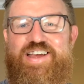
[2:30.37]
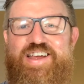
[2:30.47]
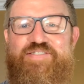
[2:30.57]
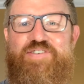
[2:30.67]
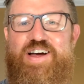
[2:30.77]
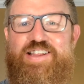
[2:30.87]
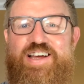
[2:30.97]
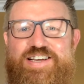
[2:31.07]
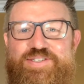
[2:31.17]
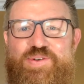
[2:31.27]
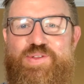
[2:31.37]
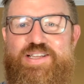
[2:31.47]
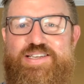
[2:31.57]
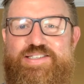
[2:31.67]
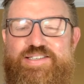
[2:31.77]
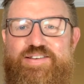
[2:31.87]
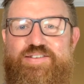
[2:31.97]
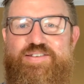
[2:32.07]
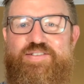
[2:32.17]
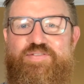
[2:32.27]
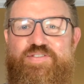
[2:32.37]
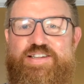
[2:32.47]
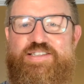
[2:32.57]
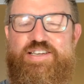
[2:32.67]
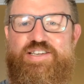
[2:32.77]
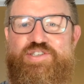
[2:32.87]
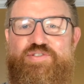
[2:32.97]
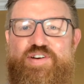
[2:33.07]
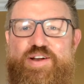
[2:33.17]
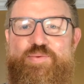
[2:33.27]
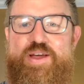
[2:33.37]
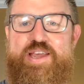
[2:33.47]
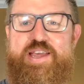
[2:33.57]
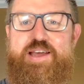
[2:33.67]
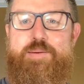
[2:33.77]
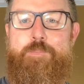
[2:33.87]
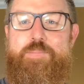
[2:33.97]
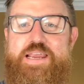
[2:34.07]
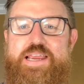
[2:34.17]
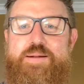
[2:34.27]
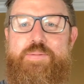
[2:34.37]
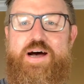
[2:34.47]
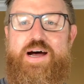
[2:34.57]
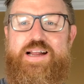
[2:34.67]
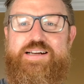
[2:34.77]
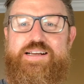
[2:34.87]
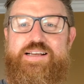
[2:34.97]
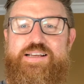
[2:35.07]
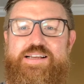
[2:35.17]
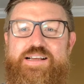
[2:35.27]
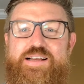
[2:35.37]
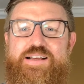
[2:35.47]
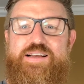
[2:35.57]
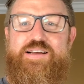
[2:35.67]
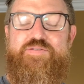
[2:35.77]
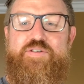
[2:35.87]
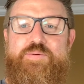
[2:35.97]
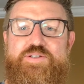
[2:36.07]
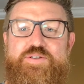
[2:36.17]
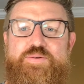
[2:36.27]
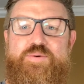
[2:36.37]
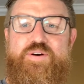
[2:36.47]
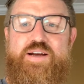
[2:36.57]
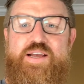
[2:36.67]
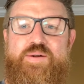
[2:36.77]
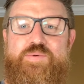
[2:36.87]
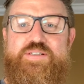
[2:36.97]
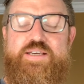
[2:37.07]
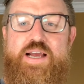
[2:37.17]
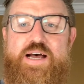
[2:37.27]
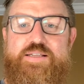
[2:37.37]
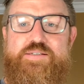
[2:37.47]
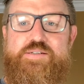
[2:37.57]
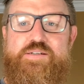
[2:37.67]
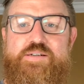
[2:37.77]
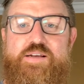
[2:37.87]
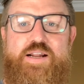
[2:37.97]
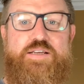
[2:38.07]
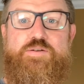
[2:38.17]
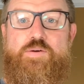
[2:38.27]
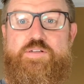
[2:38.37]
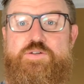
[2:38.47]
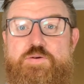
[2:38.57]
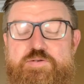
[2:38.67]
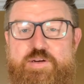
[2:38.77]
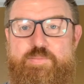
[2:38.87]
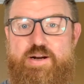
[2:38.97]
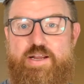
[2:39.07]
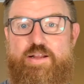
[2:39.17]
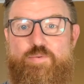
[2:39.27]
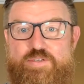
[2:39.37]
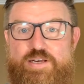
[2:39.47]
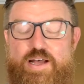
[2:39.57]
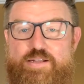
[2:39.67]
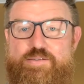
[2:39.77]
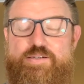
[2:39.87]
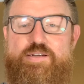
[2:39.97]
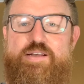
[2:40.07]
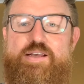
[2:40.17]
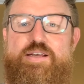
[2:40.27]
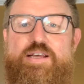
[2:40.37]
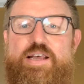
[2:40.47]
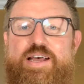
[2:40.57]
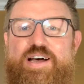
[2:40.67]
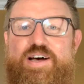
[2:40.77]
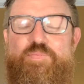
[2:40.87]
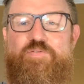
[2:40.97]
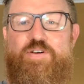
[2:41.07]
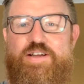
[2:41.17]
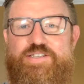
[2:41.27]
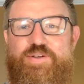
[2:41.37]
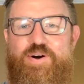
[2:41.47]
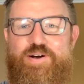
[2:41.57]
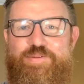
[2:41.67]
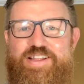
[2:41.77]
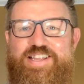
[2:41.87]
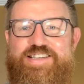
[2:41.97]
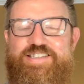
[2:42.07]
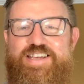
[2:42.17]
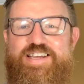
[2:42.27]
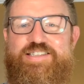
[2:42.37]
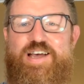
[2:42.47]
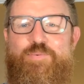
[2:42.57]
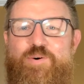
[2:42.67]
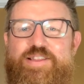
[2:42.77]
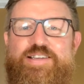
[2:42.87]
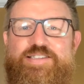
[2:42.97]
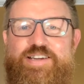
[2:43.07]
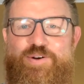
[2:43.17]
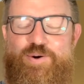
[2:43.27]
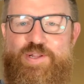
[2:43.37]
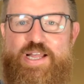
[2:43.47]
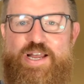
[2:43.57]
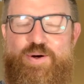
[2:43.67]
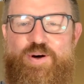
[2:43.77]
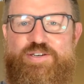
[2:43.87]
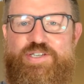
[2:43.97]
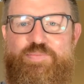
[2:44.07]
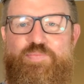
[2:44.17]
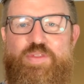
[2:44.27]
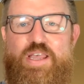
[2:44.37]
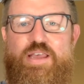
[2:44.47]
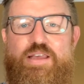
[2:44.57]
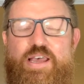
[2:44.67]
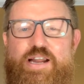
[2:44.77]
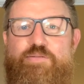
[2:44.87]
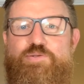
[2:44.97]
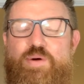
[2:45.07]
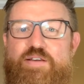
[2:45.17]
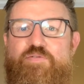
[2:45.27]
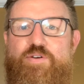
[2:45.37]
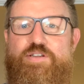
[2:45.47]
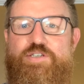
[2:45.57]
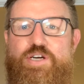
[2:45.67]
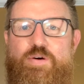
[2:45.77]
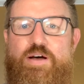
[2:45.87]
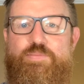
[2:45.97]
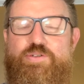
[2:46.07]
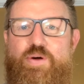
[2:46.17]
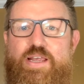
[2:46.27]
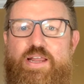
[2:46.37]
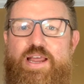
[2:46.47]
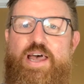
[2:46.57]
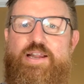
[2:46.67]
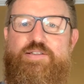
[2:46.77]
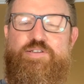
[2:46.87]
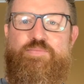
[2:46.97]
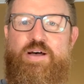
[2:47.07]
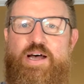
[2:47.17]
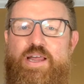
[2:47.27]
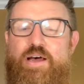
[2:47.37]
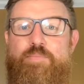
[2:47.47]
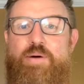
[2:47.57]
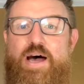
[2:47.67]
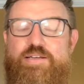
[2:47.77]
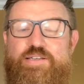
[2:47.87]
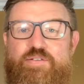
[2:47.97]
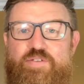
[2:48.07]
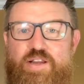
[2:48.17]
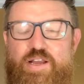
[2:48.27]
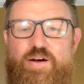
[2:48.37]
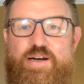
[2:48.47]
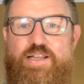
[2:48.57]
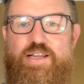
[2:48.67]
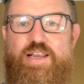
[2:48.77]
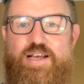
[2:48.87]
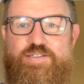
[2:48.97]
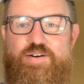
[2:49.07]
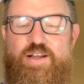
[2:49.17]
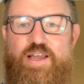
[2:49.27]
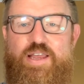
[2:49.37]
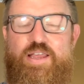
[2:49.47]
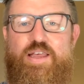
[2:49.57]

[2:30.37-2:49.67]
And finally, I sold this vintage Red Wing bean pot from a store in Wisconsin, and I sold it to somebody in Wisconsin. Um, funny story about this is I won this in an online auction, and I was waiting for it to show up so I could add it to my unboxing video I did yesterday.